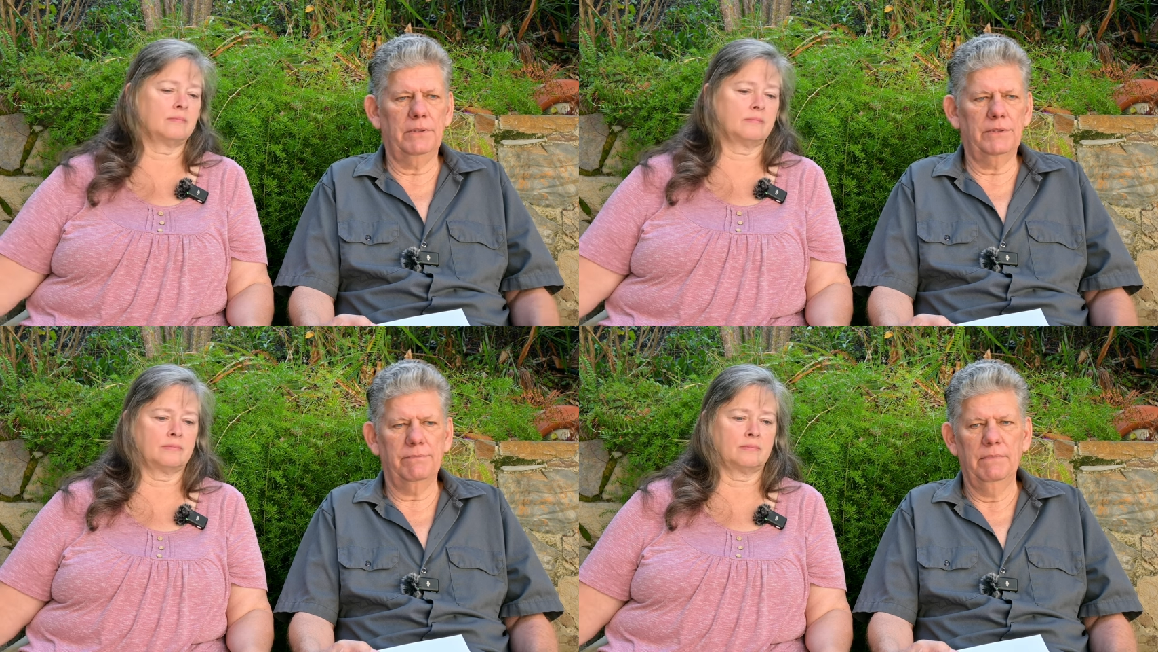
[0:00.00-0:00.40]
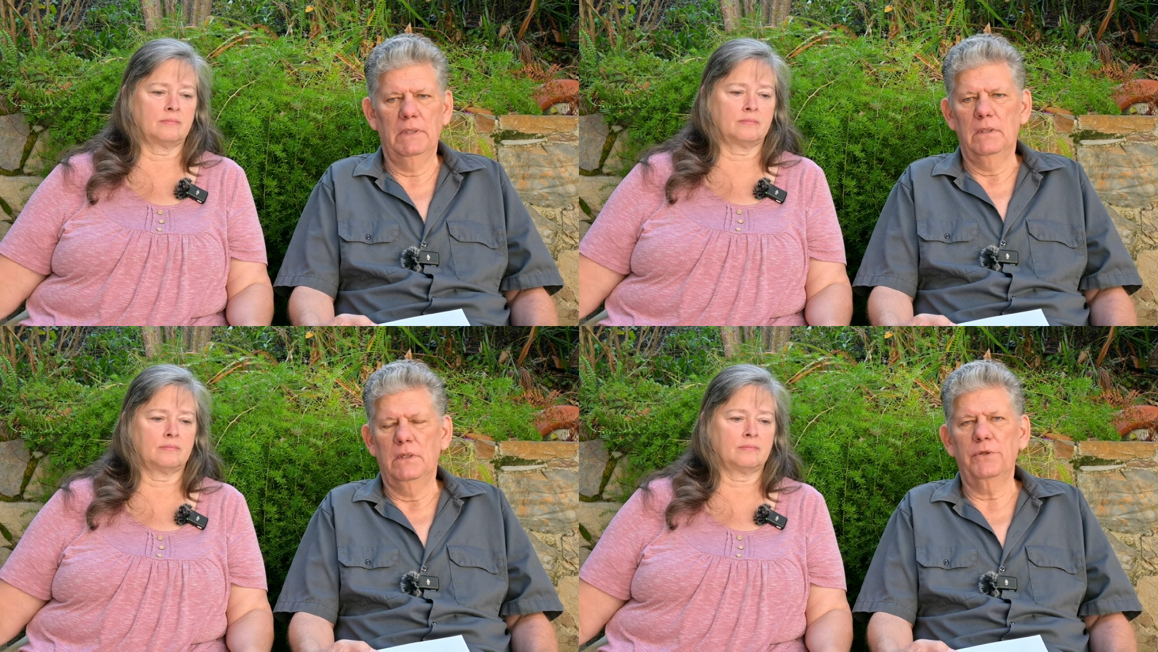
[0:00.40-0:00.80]
Speaker 1: There's
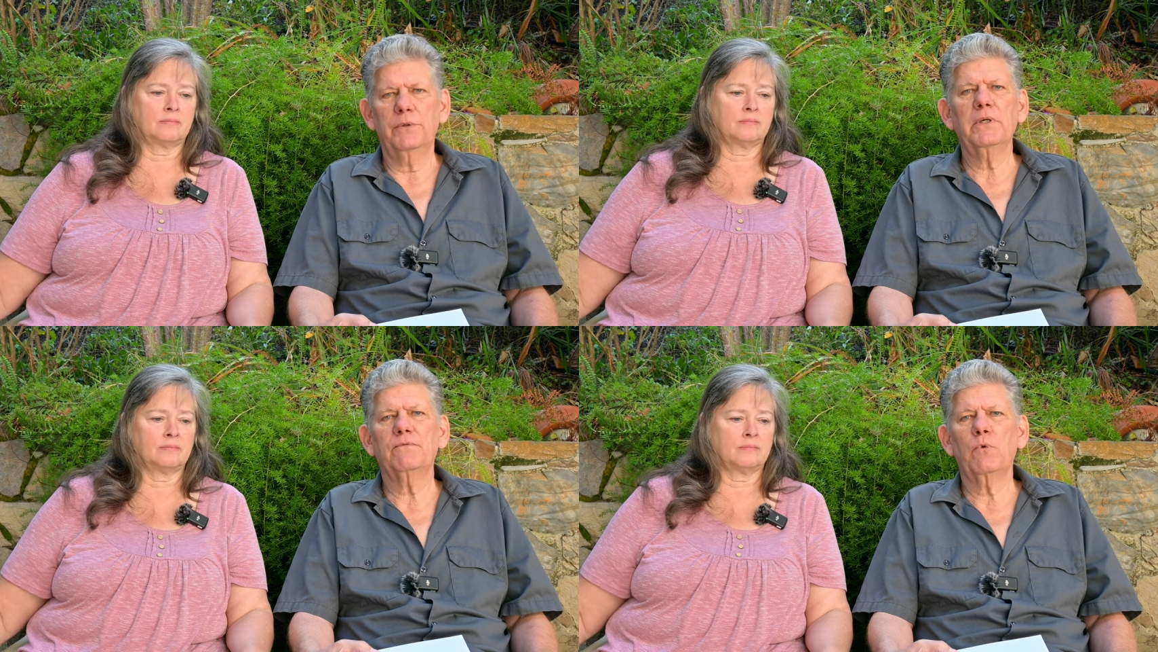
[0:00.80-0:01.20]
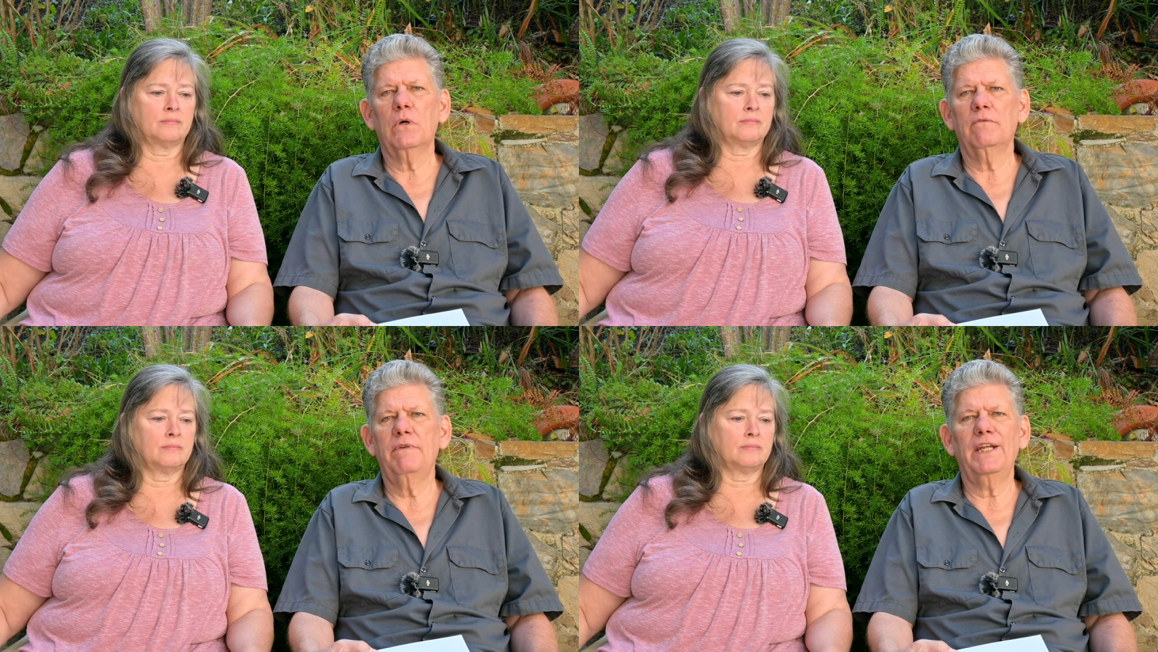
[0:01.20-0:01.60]
three or
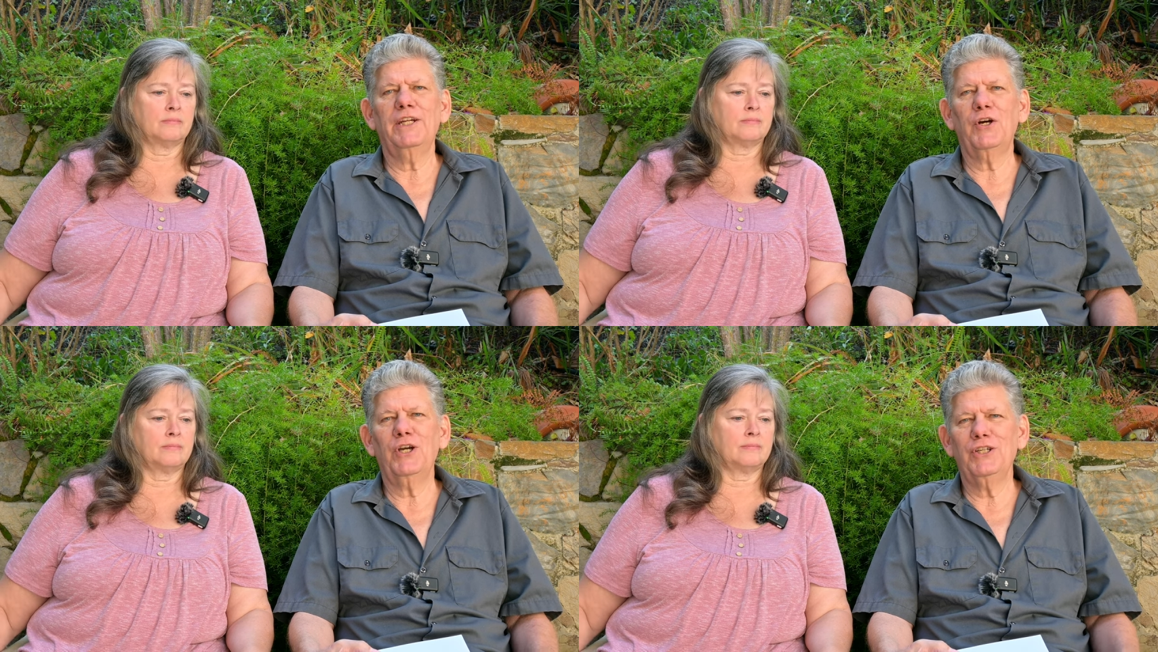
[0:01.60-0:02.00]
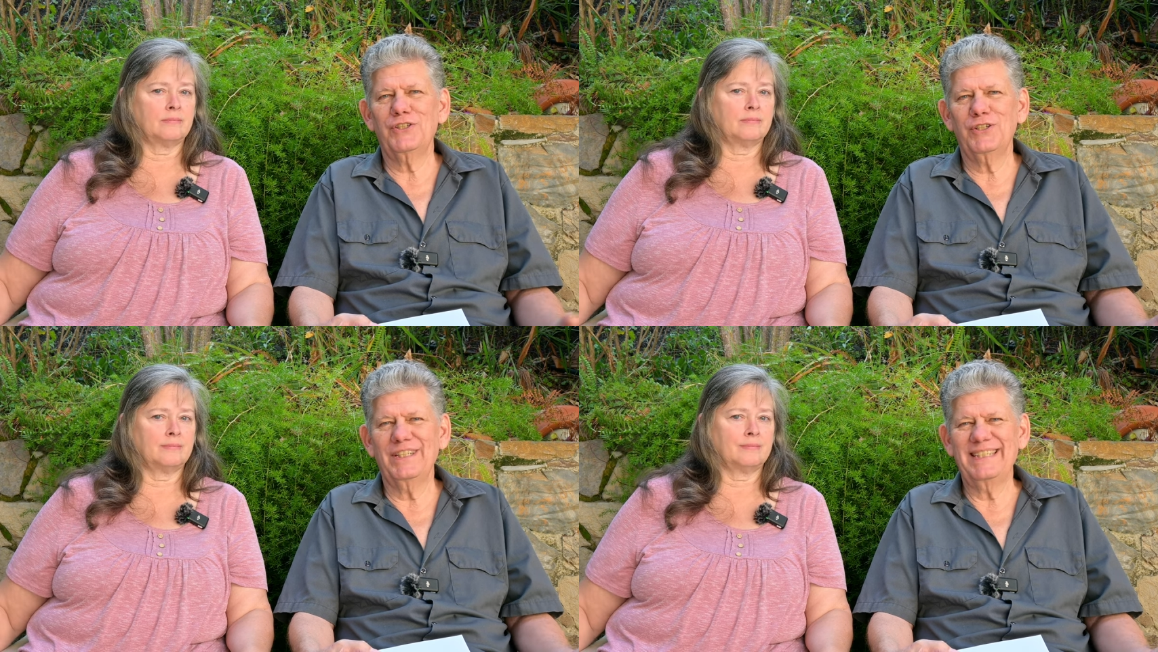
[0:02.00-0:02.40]
four
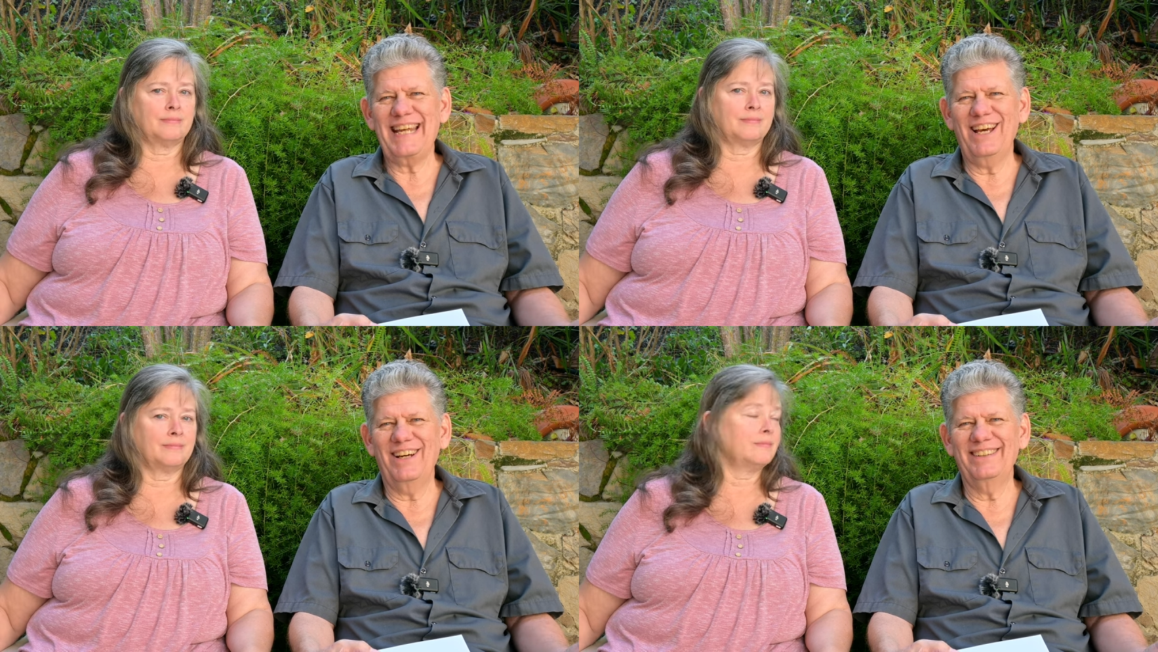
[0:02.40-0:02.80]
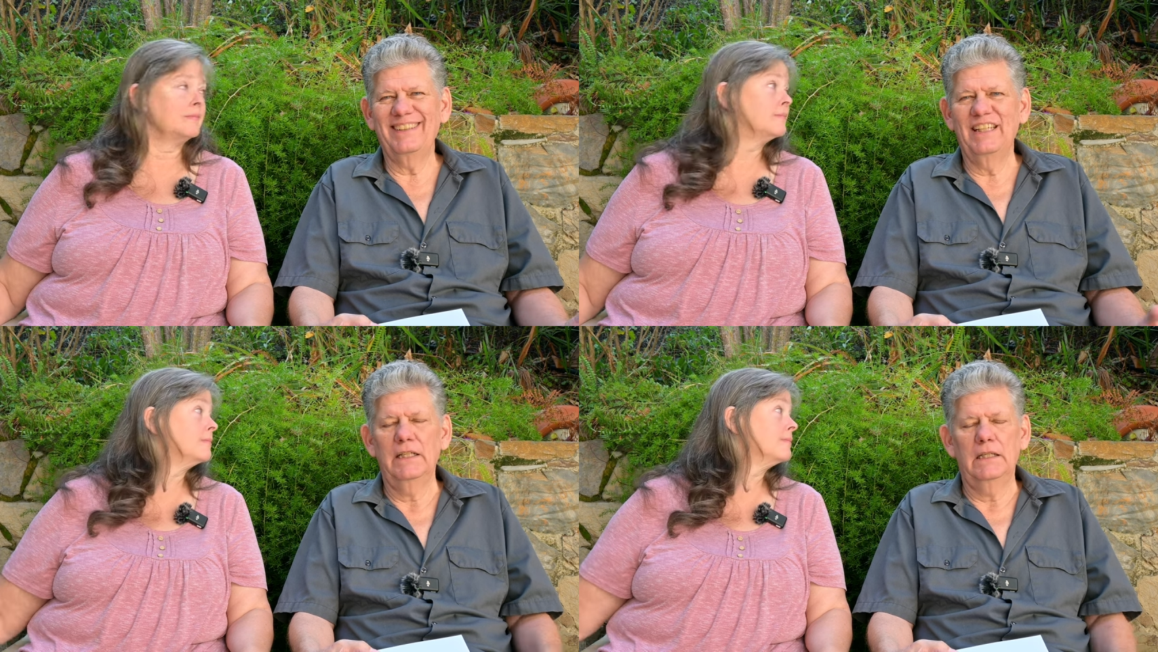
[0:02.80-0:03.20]
veterinarians here in town.
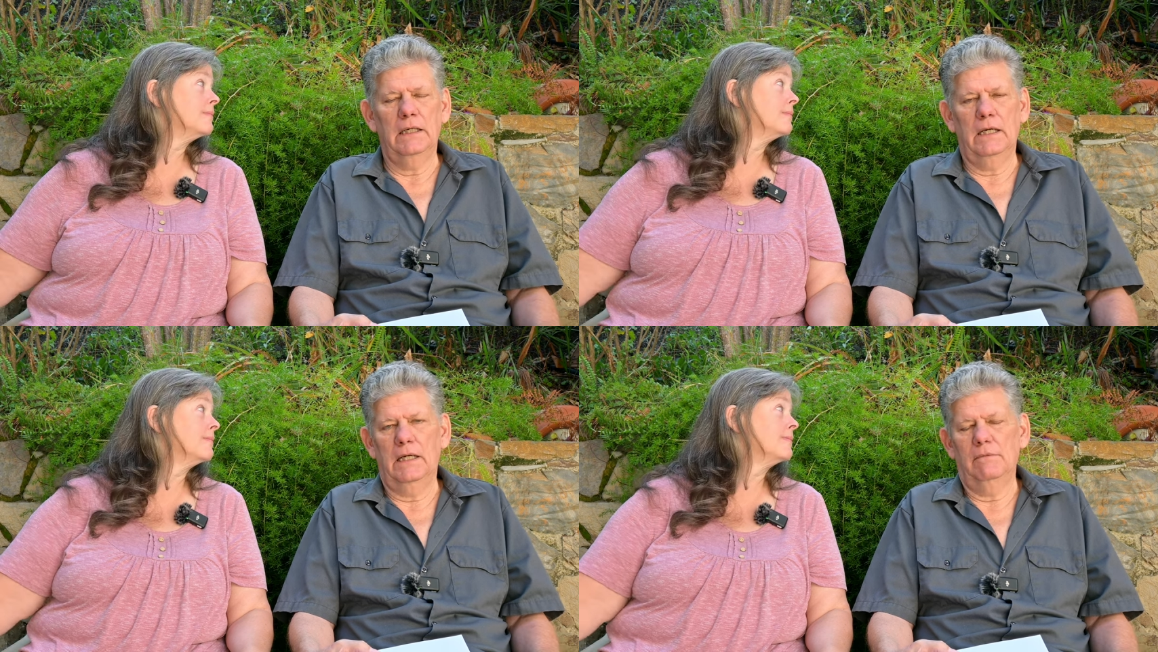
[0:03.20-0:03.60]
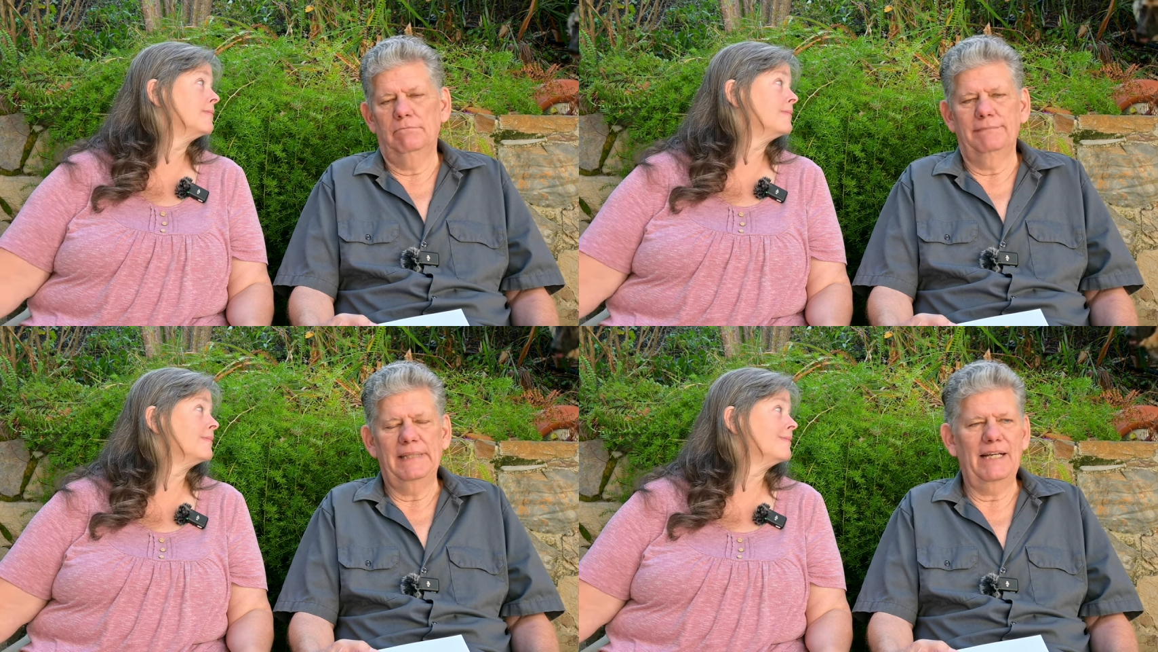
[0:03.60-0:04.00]

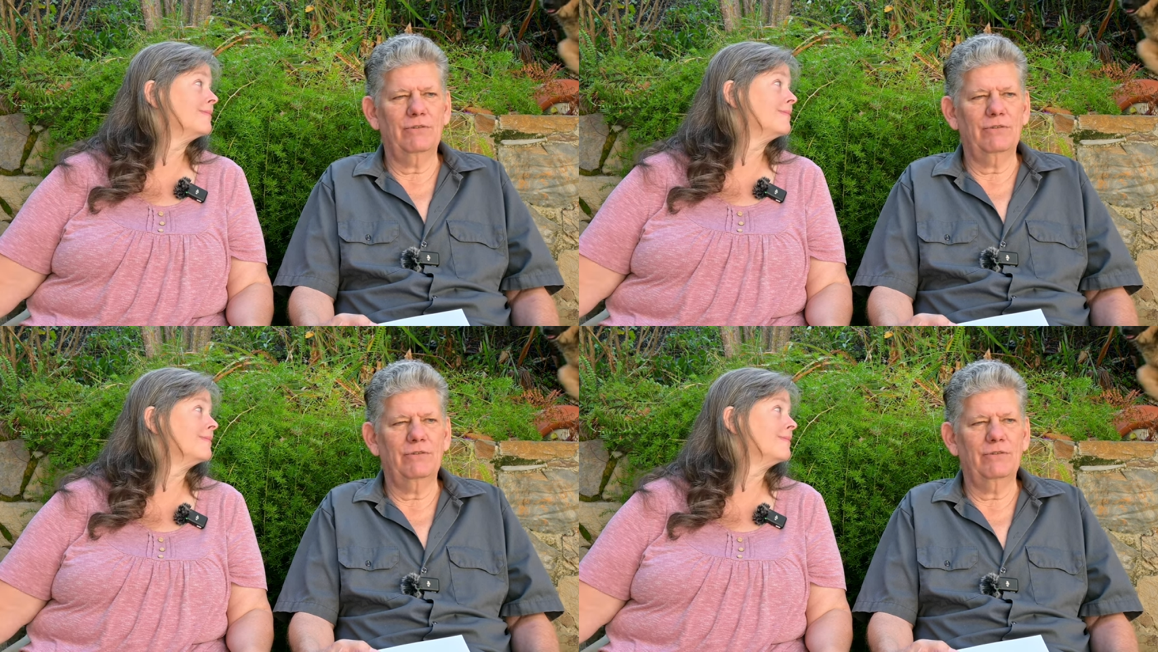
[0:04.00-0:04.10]
Um, I